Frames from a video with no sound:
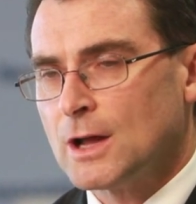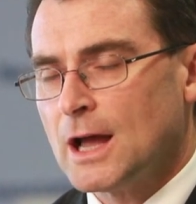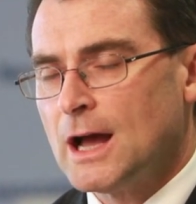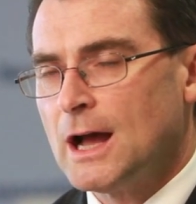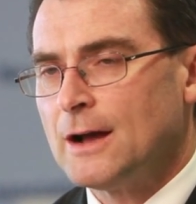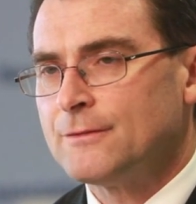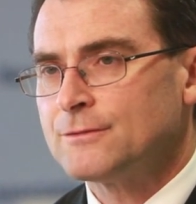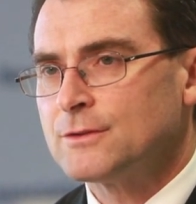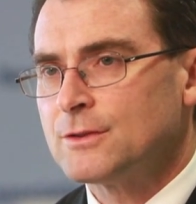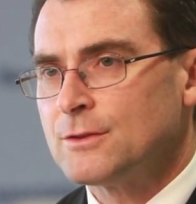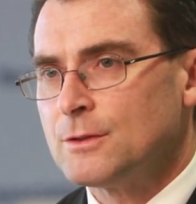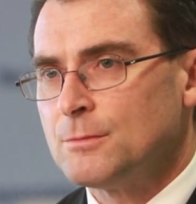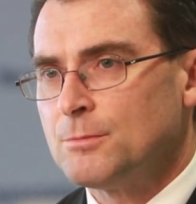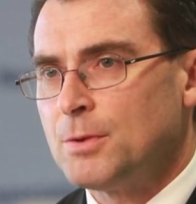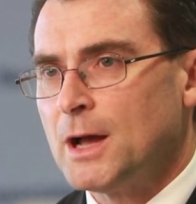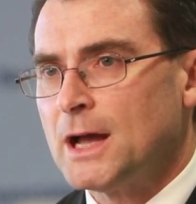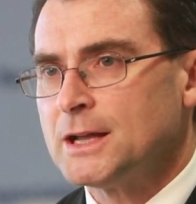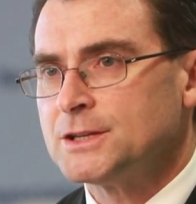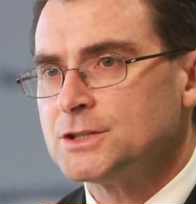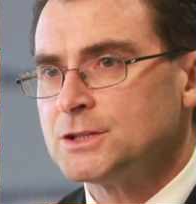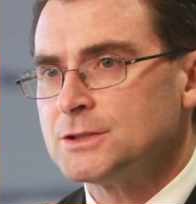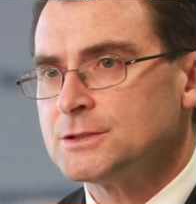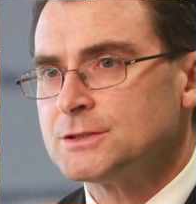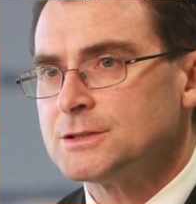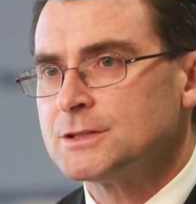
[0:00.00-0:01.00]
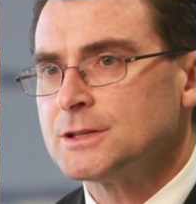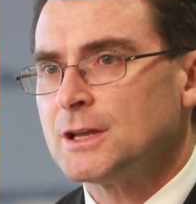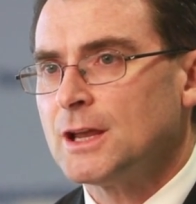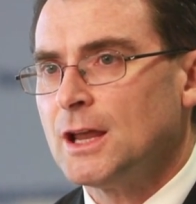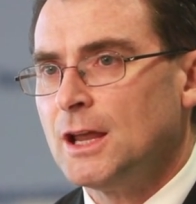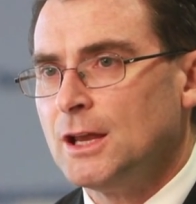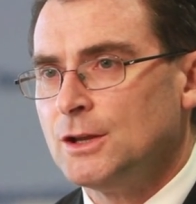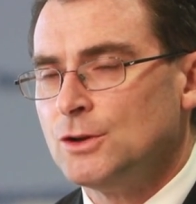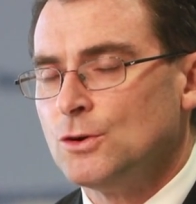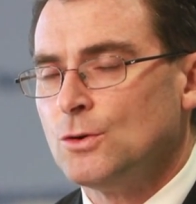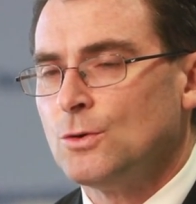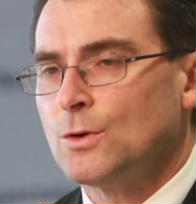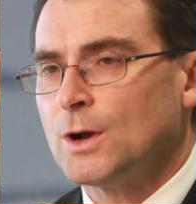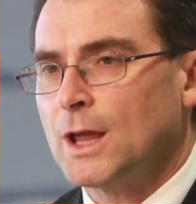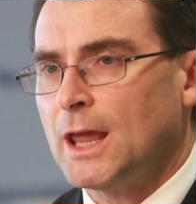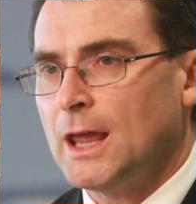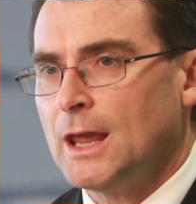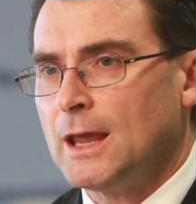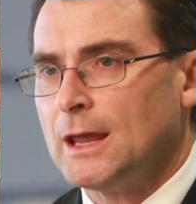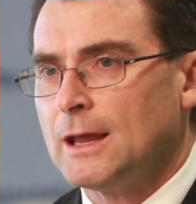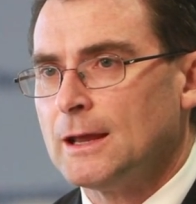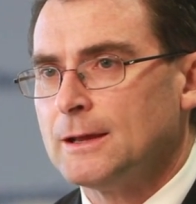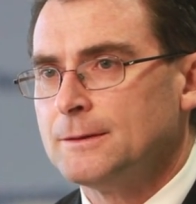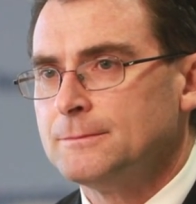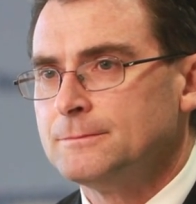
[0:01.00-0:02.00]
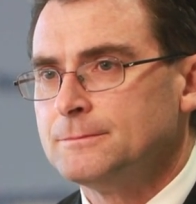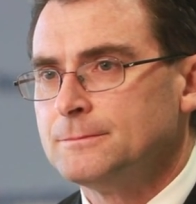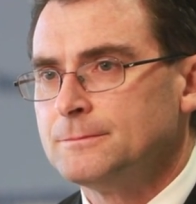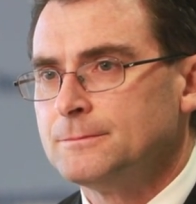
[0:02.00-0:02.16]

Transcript: after the patients in your care.